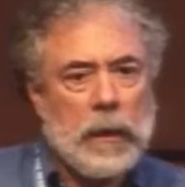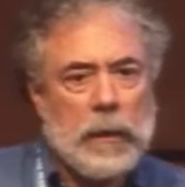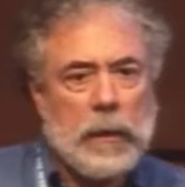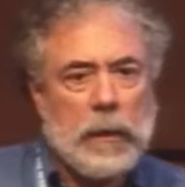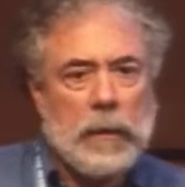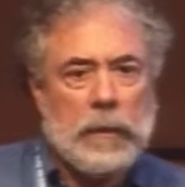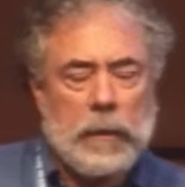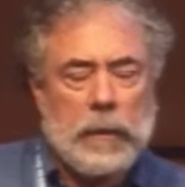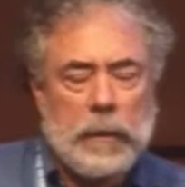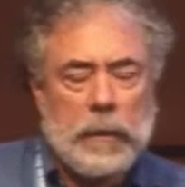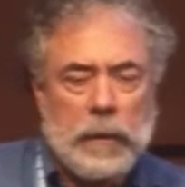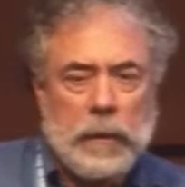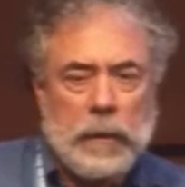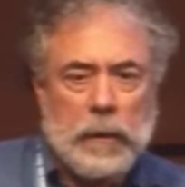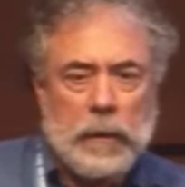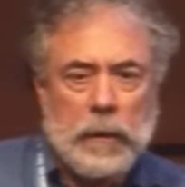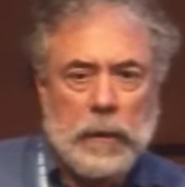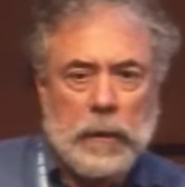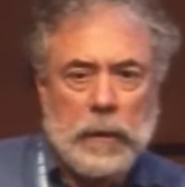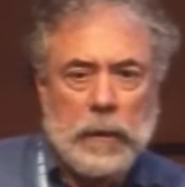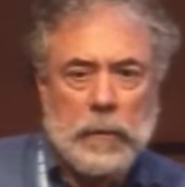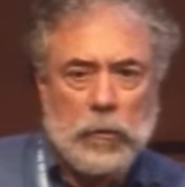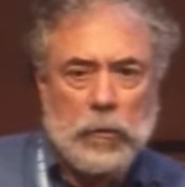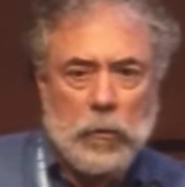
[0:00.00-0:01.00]
in the
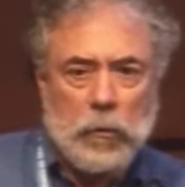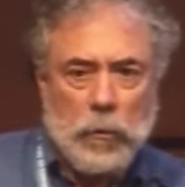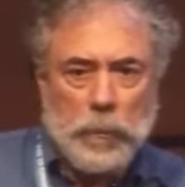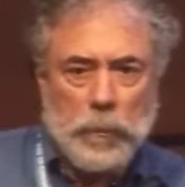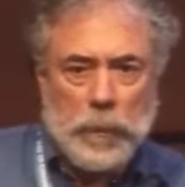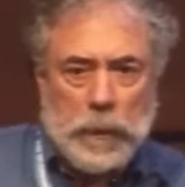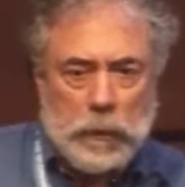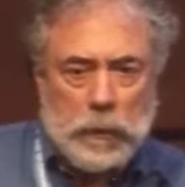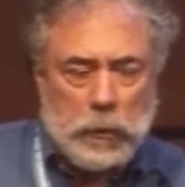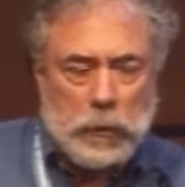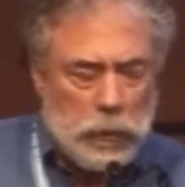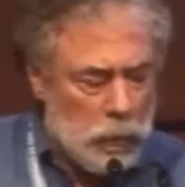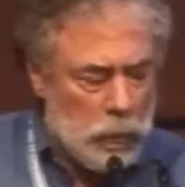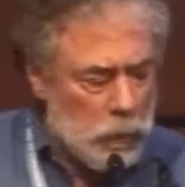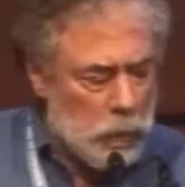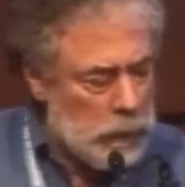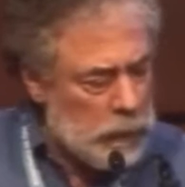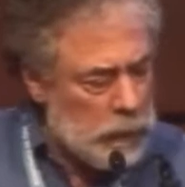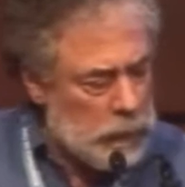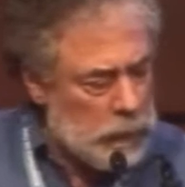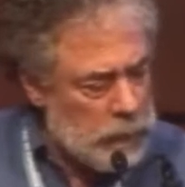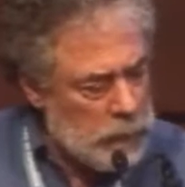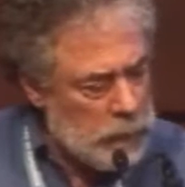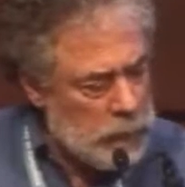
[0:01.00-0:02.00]
European
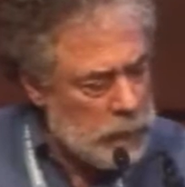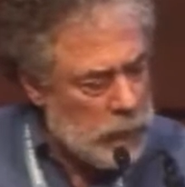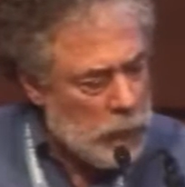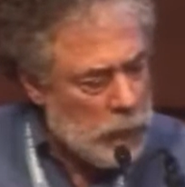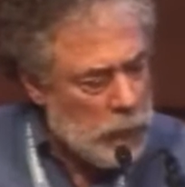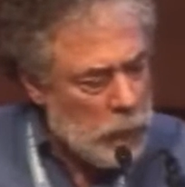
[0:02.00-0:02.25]
Union,